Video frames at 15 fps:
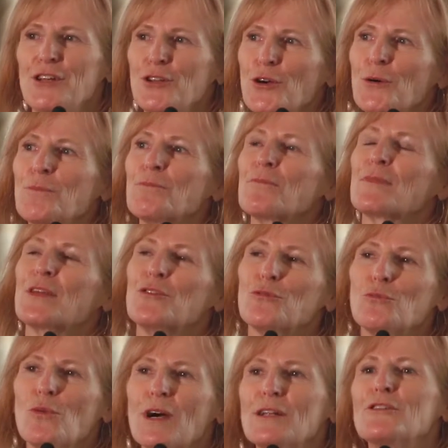You know,
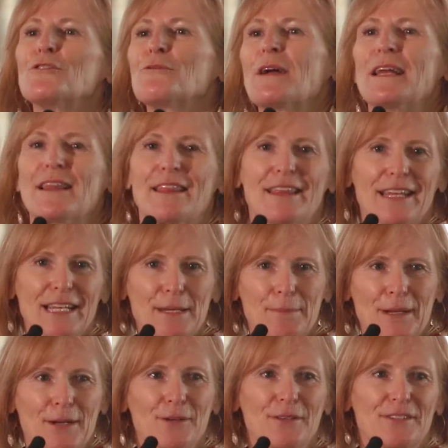there's one great thing
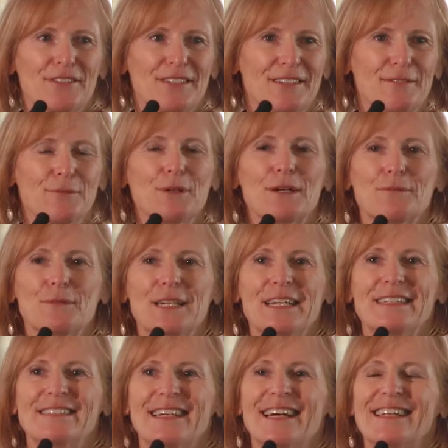about what
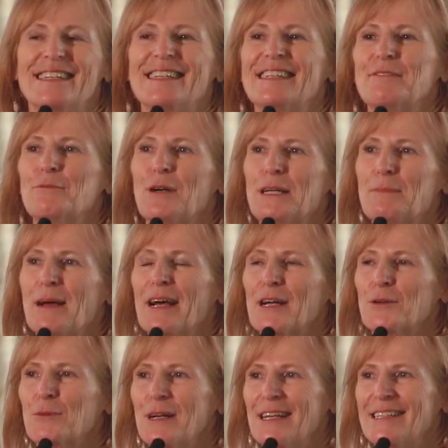we had done way
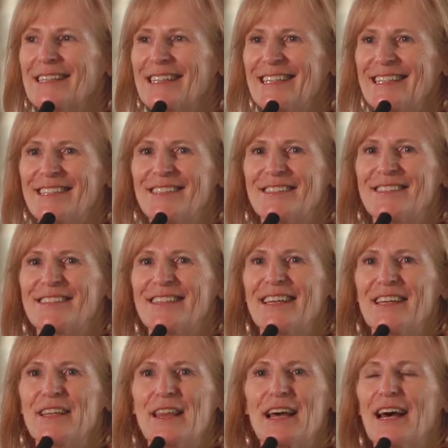back when, is
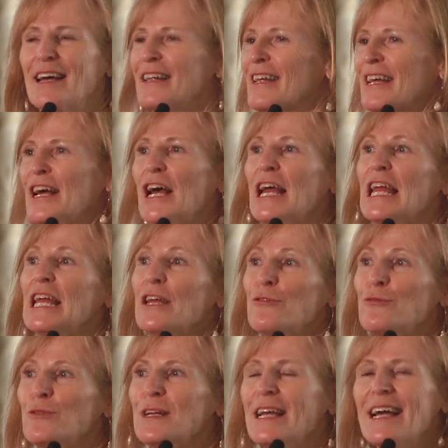that
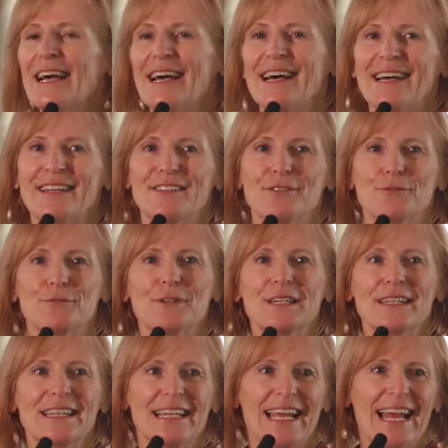if we had
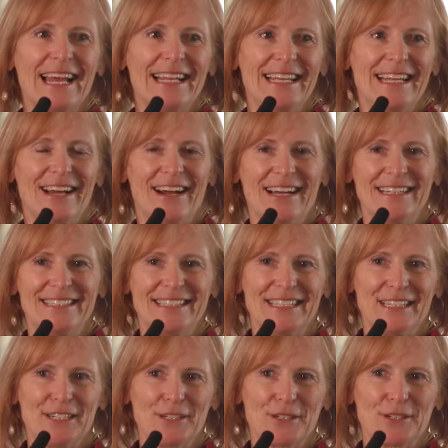really any
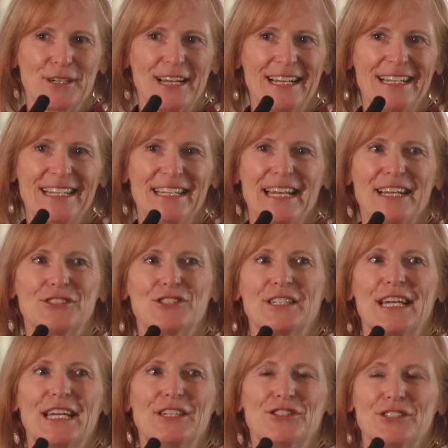idea or any
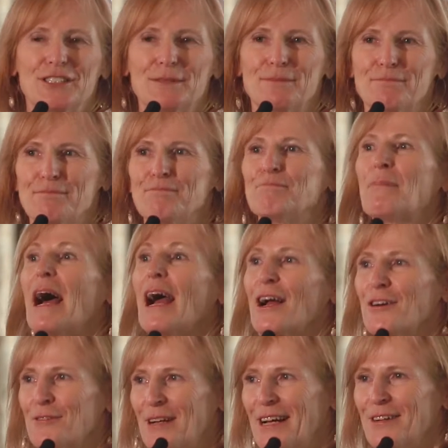education
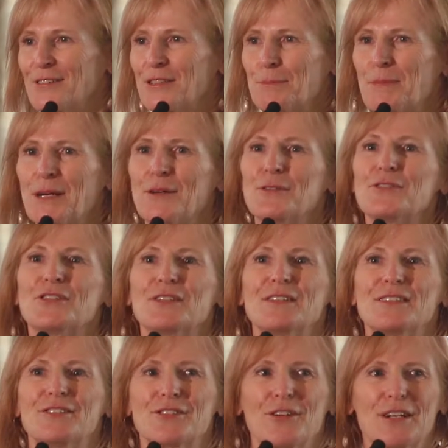background about
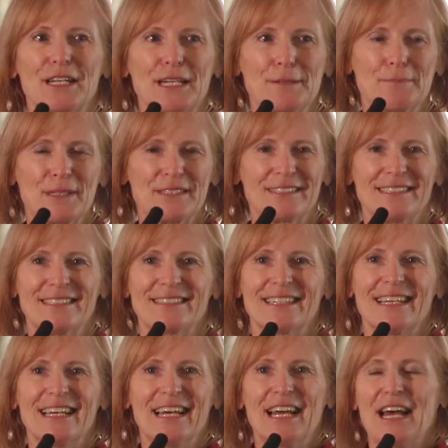starting a business,